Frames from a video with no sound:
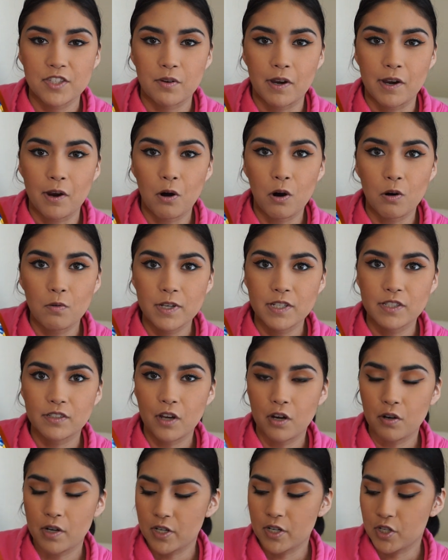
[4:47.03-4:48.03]
So I always
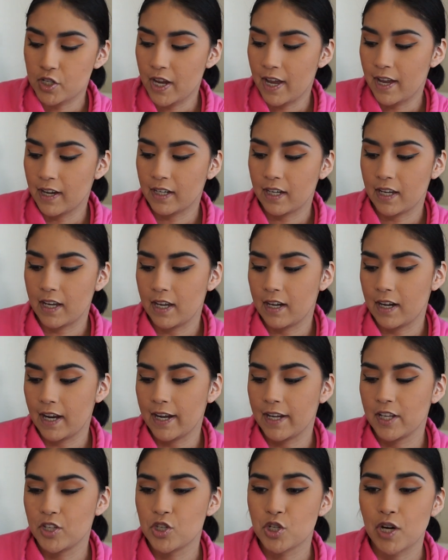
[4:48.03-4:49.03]
go and check, and
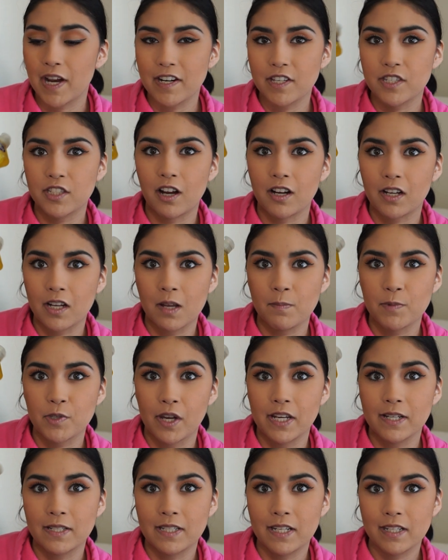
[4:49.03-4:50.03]
I try to stock up. So
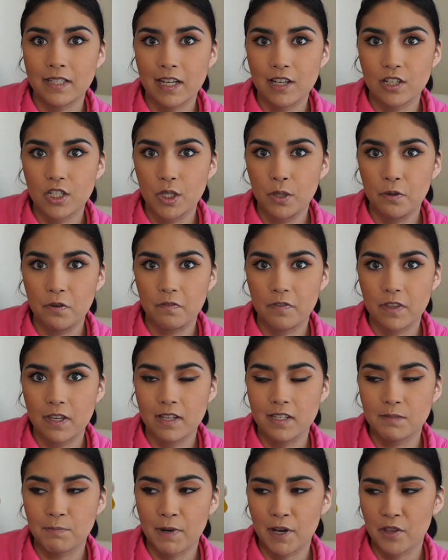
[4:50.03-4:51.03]
I did get two of
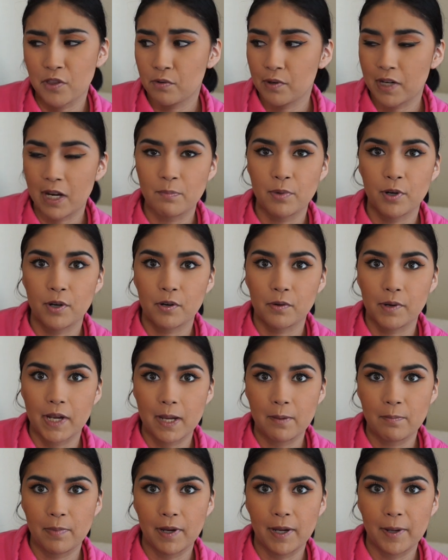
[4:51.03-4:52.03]
these. My other one, I put it
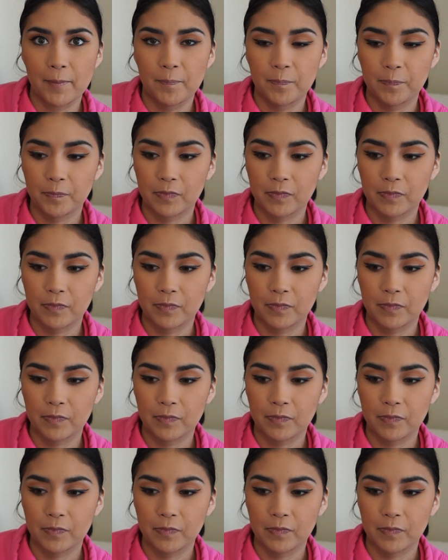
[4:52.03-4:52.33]
away, but